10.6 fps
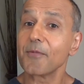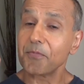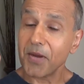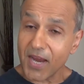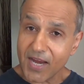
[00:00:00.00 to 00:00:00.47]

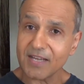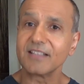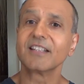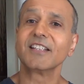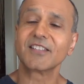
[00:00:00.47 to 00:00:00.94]

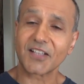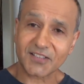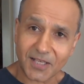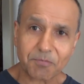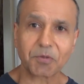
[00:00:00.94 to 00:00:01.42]
Pain is
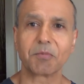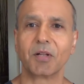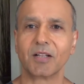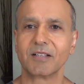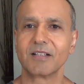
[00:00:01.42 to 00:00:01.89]

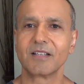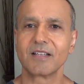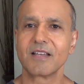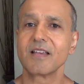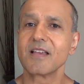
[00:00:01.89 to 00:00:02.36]
acceptable,
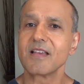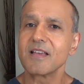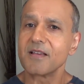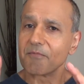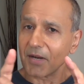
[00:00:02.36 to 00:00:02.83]

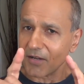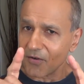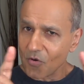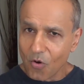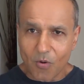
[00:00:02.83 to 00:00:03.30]
but
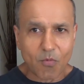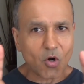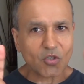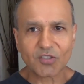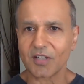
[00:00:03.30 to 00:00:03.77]
no
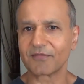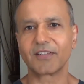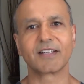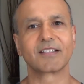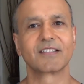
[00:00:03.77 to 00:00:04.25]
more
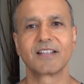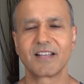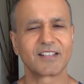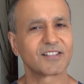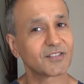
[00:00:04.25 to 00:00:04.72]
suffering.
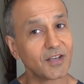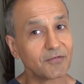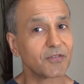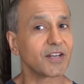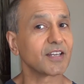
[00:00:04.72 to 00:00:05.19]

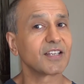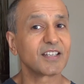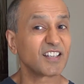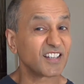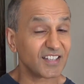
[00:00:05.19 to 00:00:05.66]
Suffering
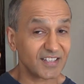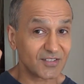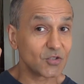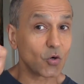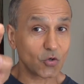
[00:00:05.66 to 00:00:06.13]

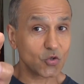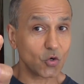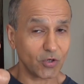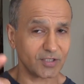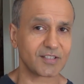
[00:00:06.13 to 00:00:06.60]
is your
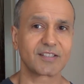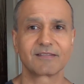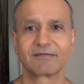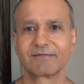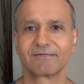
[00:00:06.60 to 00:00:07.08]

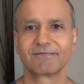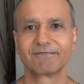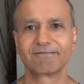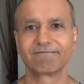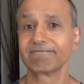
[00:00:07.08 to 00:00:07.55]
choice.
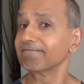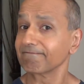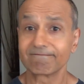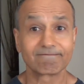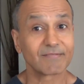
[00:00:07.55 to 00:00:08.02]

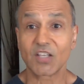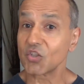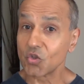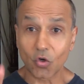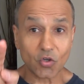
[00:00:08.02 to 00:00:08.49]

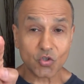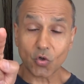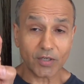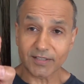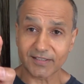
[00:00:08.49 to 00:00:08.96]
It's your
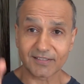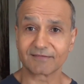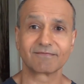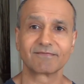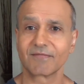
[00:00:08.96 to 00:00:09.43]
choice.
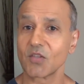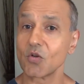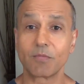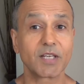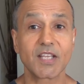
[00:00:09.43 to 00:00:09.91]

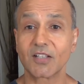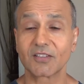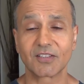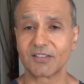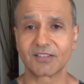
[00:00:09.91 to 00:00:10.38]
Nobody
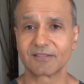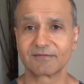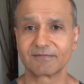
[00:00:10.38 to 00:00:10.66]
else's.